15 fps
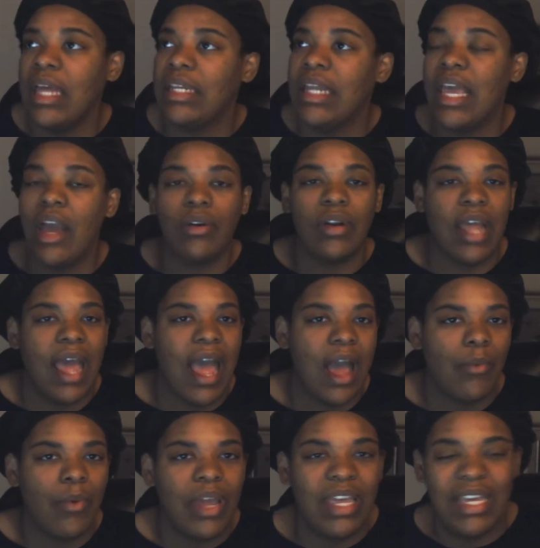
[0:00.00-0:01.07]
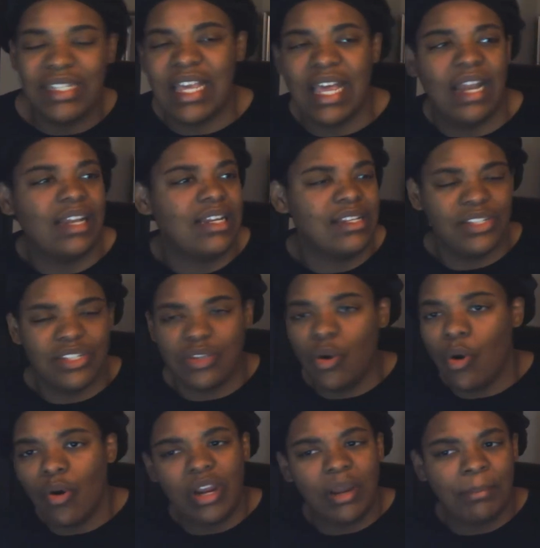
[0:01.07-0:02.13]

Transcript: They on the highway. He telling this story